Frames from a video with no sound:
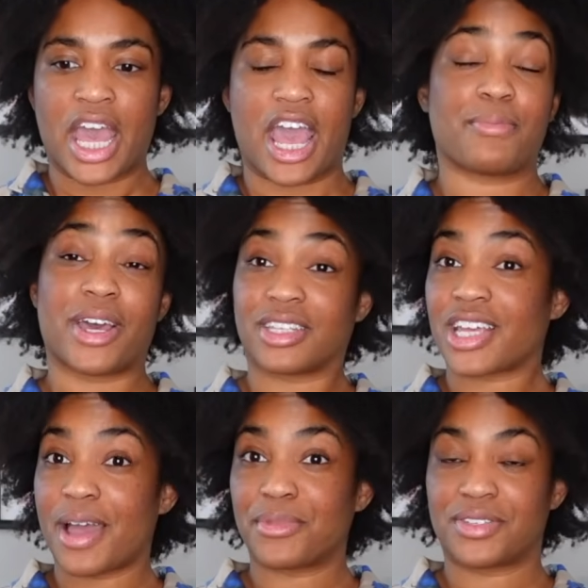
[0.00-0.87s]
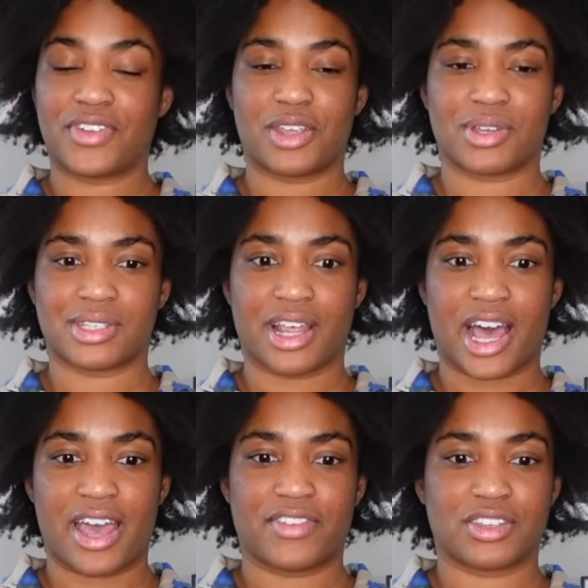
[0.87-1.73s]
And by the time this video is
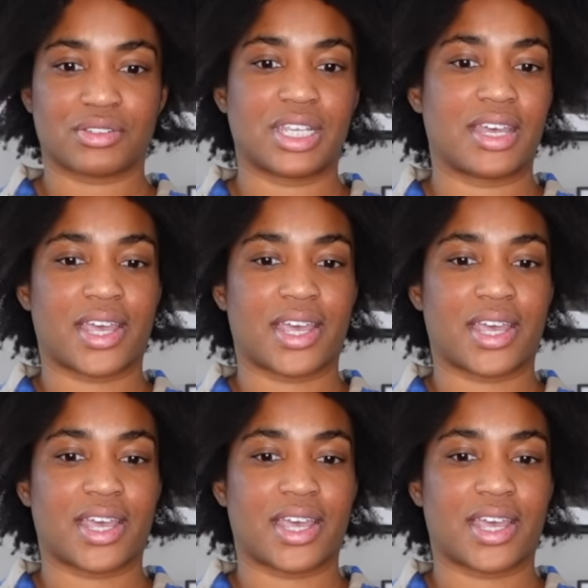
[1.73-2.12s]
live, you'll see a